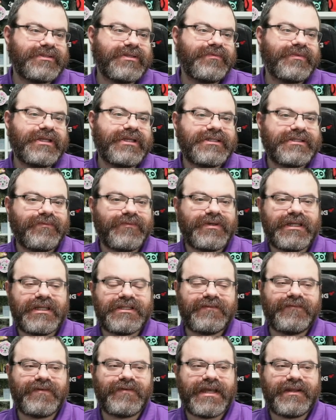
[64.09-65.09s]
So we need to we
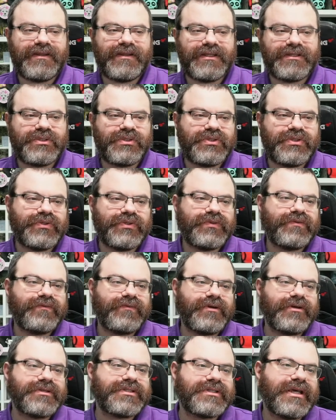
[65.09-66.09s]
need to find this two
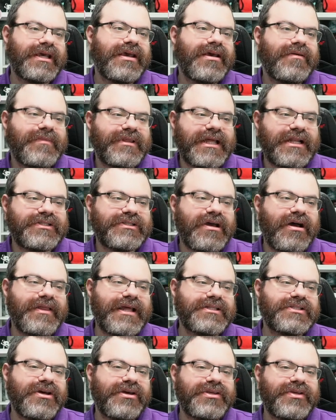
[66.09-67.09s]
first. But that's
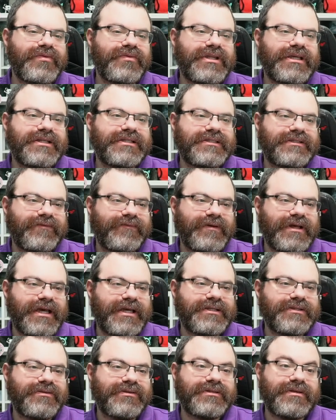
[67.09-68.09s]
that's all you need to
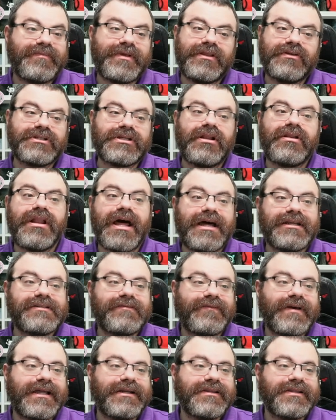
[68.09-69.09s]
find. There, I mean, there's a lot
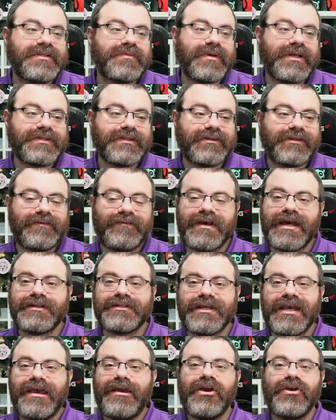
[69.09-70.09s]
to find in this puzzle. In
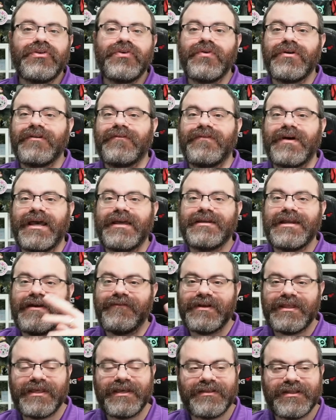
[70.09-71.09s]
fact, you could find
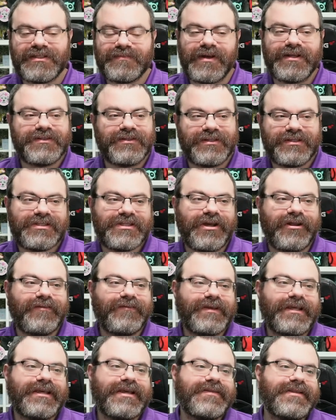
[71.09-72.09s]
everything in this puzzle and
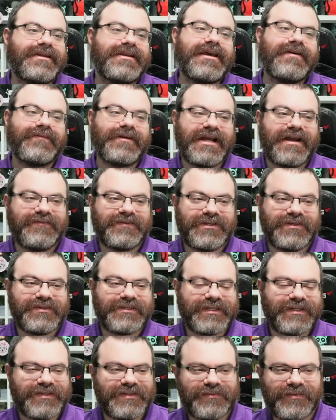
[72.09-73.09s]
solve it, and then never have to
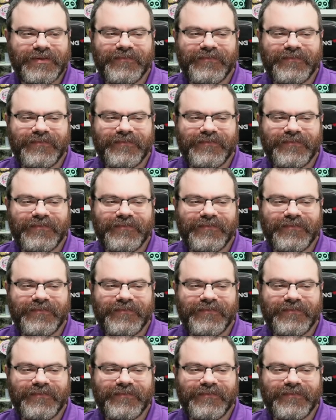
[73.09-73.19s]
use this.